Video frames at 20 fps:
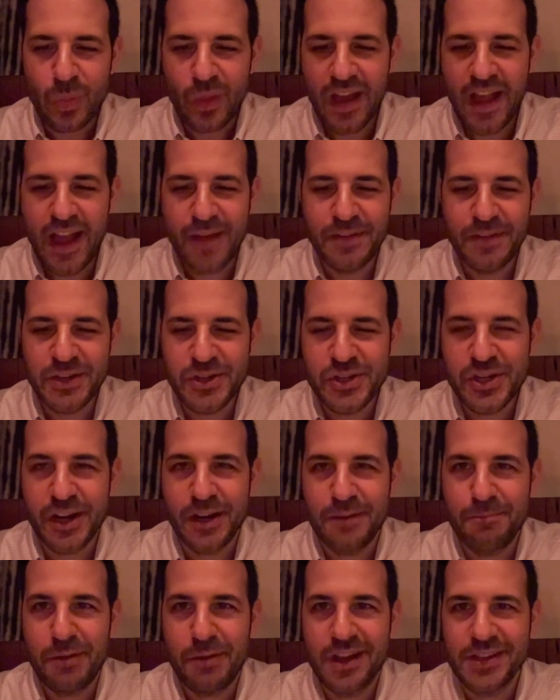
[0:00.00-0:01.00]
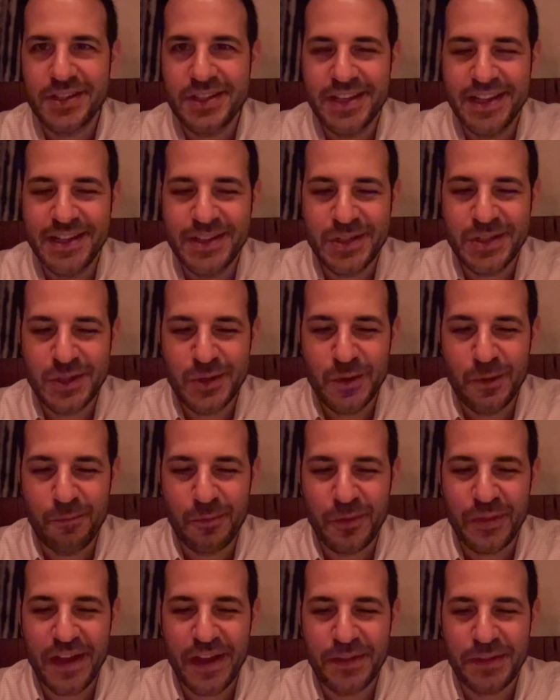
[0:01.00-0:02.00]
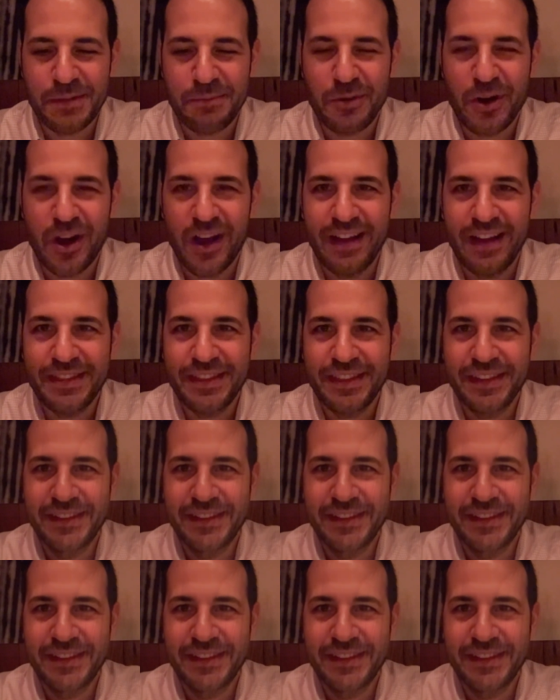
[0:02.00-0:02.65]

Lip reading: having chicken pastine soup without the broth.